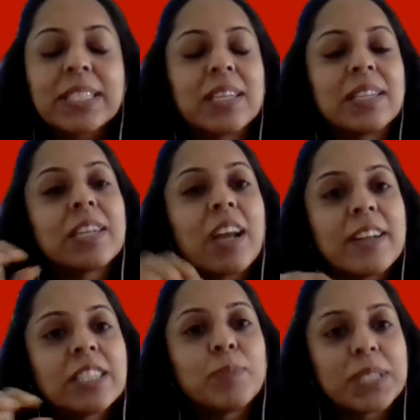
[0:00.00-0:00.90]
than
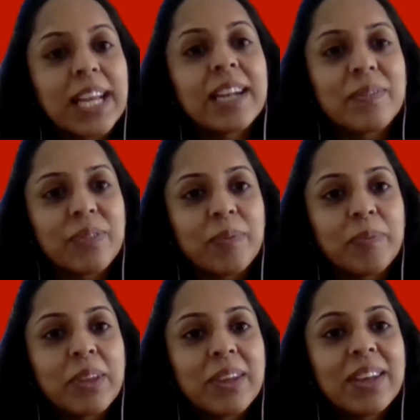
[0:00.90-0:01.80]
90% of them.
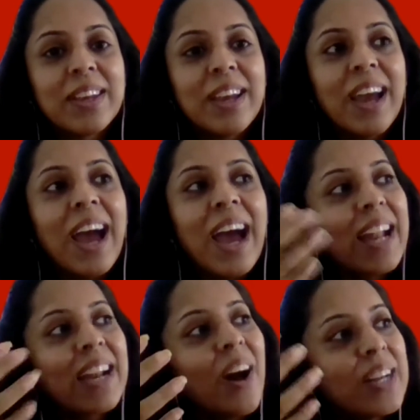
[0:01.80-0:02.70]

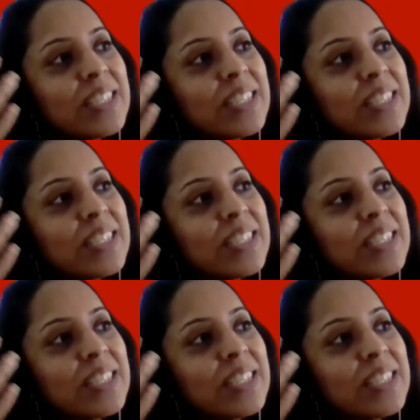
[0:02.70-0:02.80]
And I just